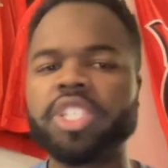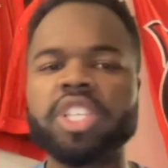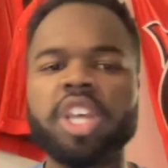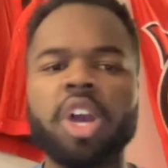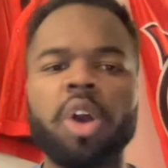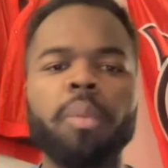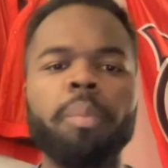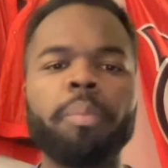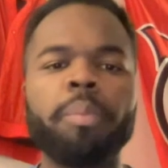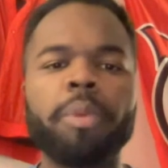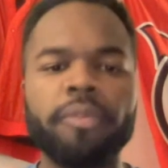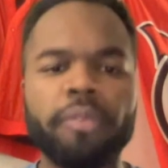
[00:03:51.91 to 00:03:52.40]

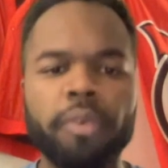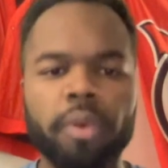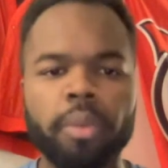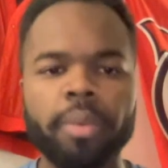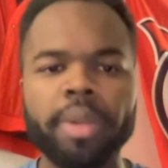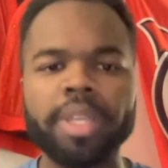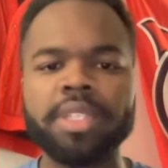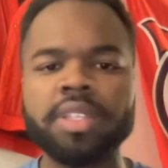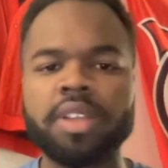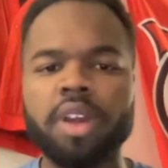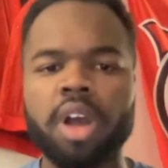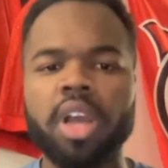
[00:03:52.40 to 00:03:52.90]
So before
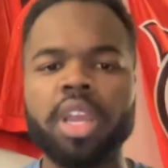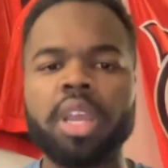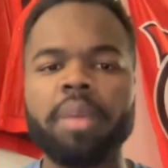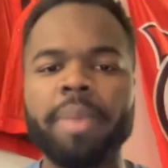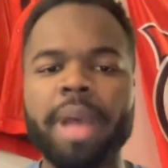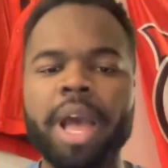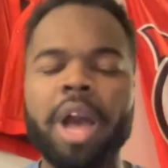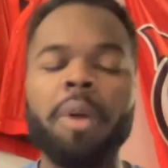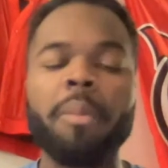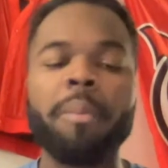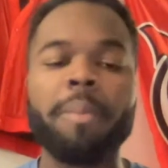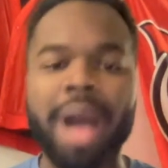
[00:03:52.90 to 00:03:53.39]
we talk
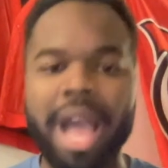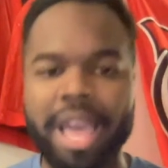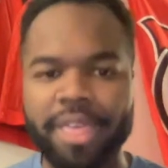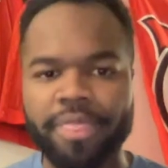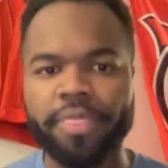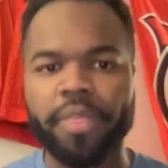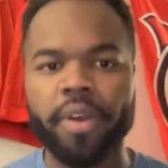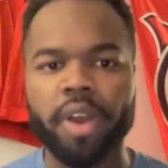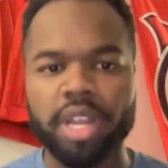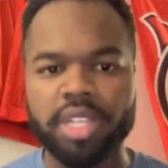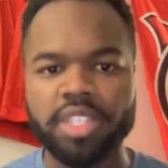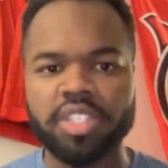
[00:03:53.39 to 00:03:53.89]
about my
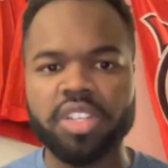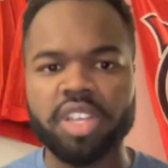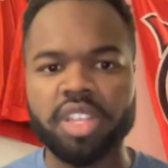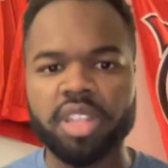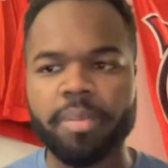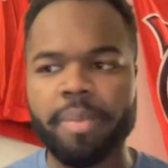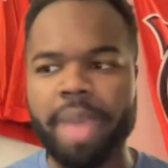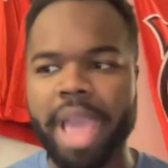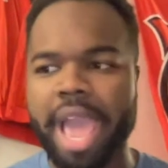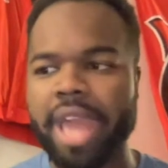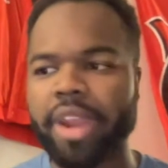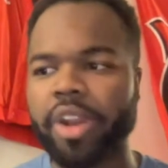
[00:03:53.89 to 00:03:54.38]
thoughts on the
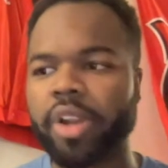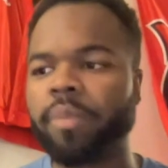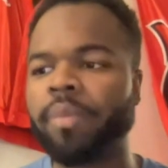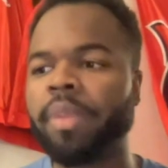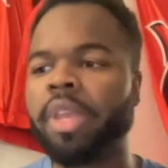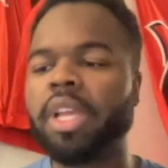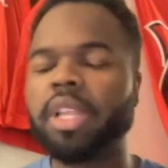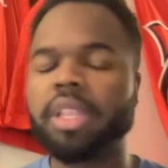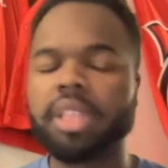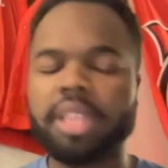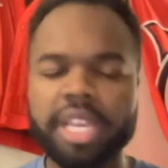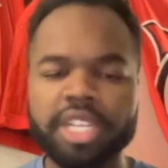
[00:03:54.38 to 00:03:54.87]
matter,
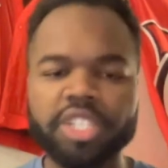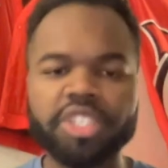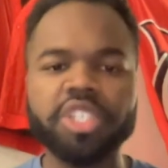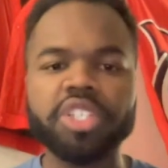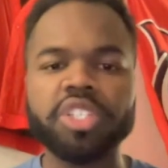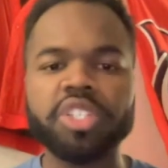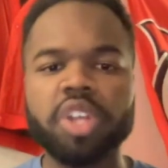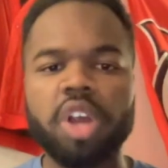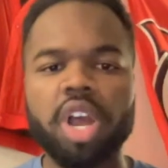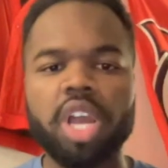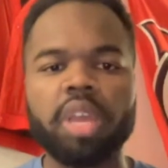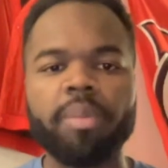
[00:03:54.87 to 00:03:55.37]
let's
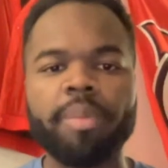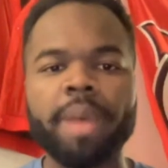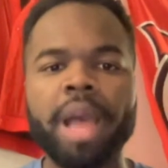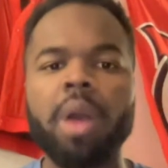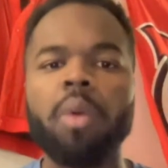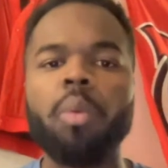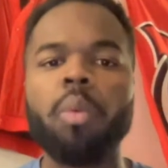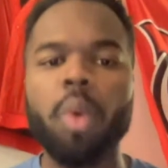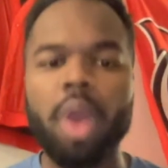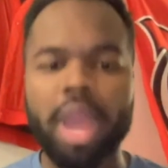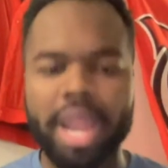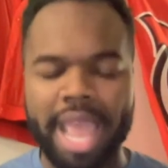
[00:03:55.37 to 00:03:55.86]
just talk
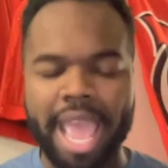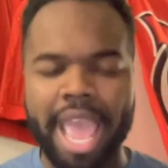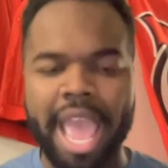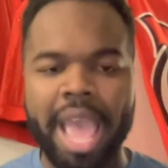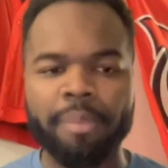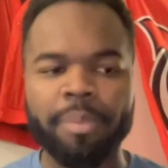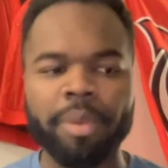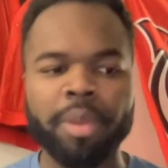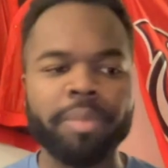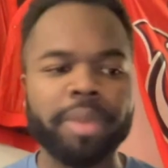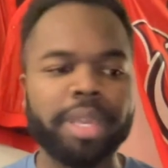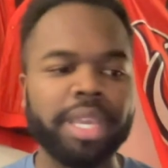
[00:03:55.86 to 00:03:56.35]
about what
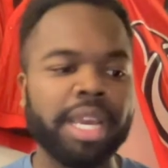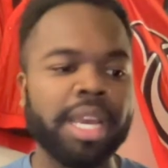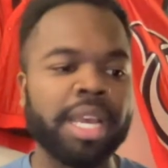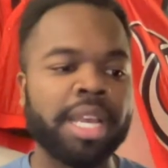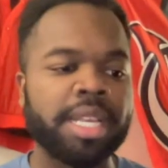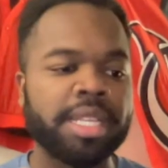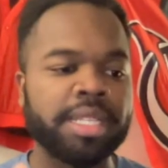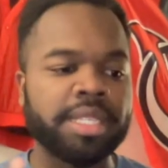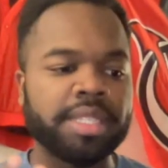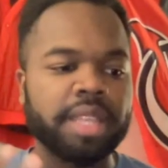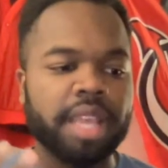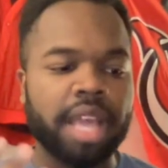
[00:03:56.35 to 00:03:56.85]
happened
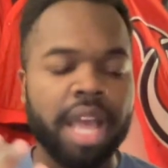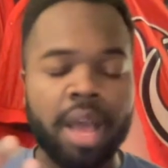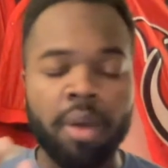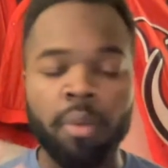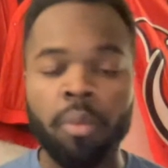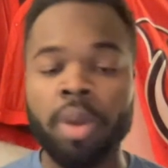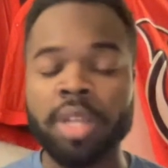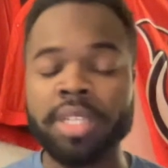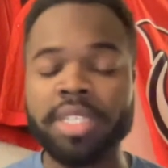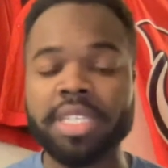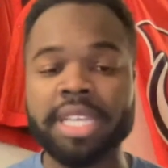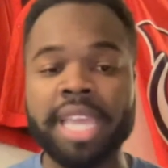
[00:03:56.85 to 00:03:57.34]
because
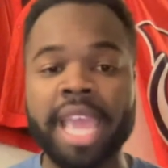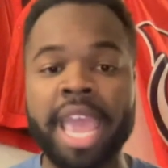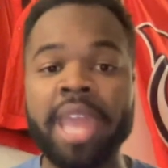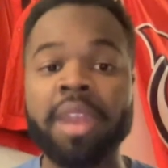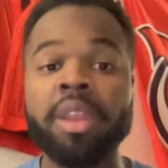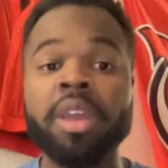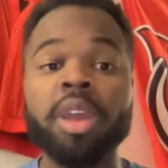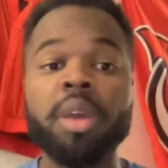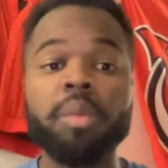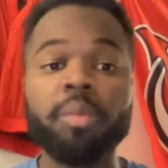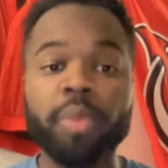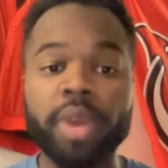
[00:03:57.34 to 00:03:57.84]
once
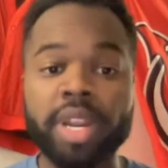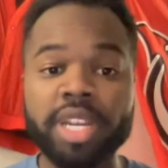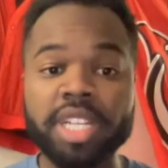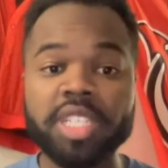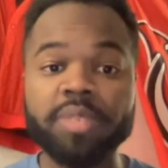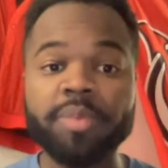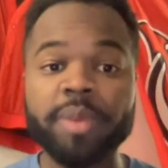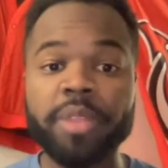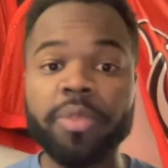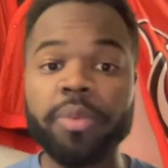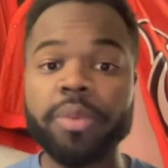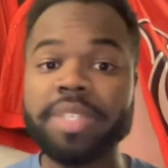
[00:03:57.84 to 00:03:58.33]
again, Brendan
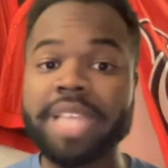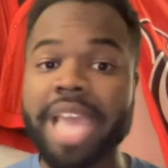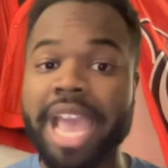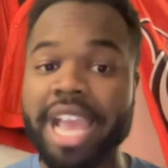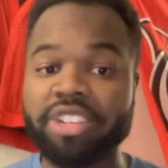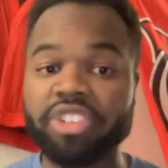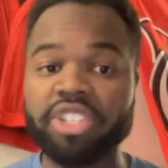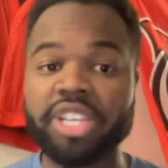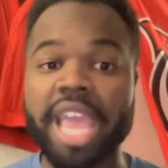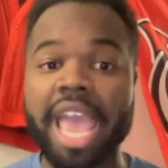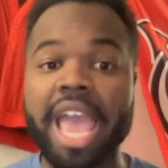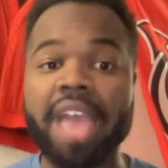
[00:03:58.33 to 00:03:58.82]
Smith was
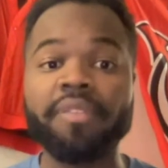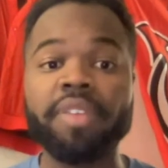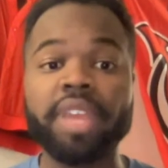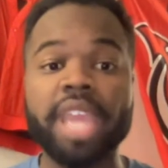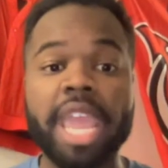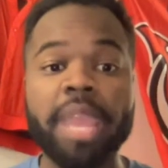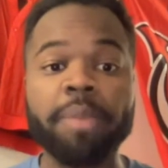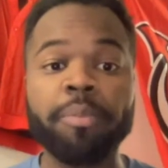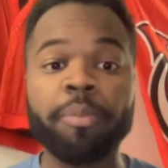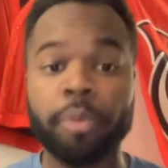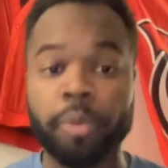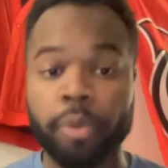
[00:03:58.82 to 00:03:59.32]
actually having
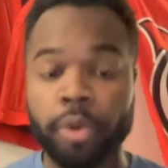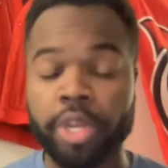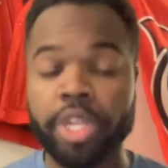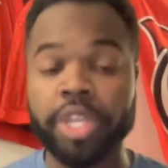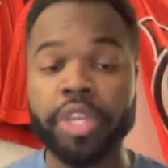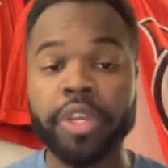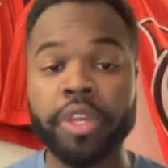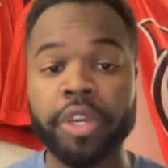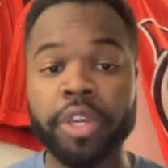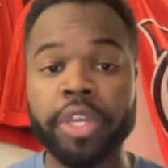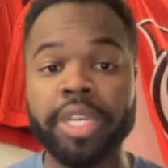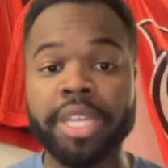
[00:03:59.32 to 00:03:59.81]
a pretty
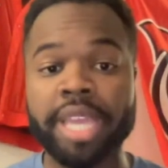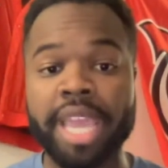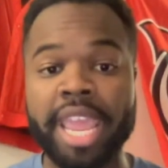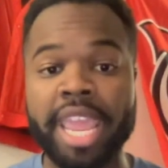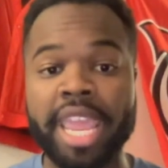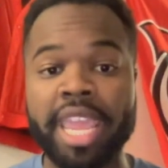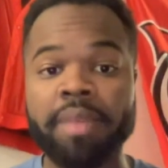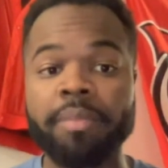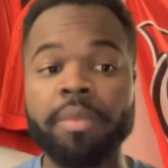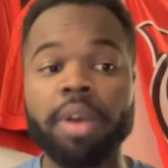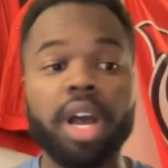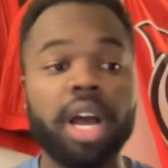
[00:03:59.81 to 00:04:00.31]
good
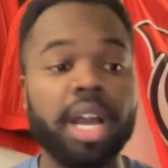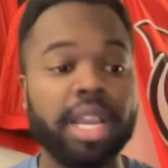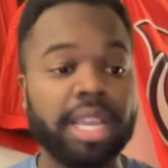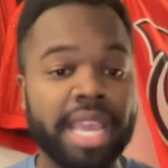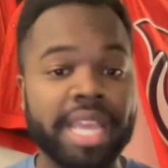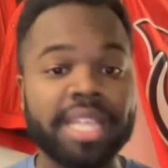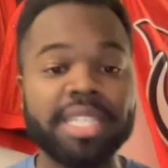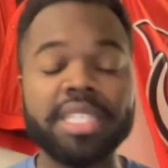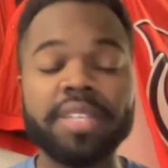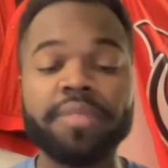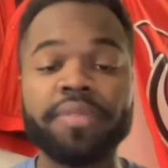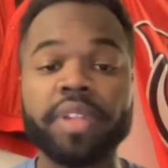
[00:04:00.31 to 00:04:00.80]
game
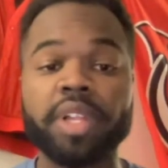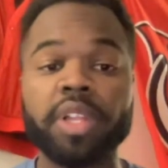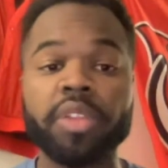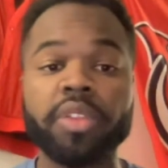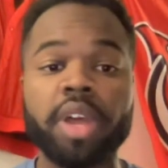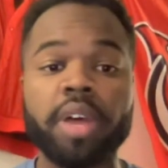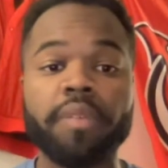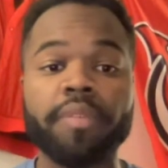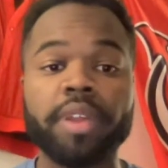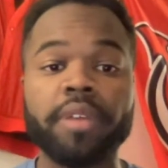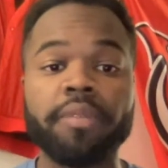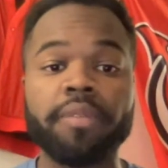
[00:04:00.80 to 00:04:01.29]
against the
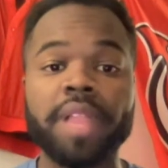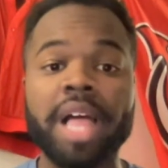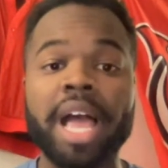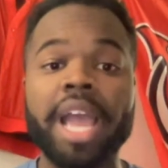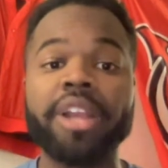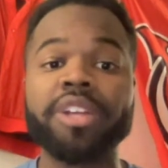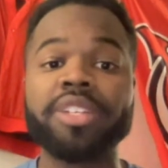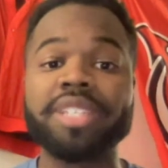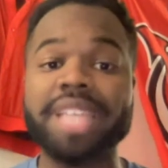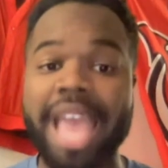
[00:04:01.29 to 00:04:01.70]
Philadelphia Flyers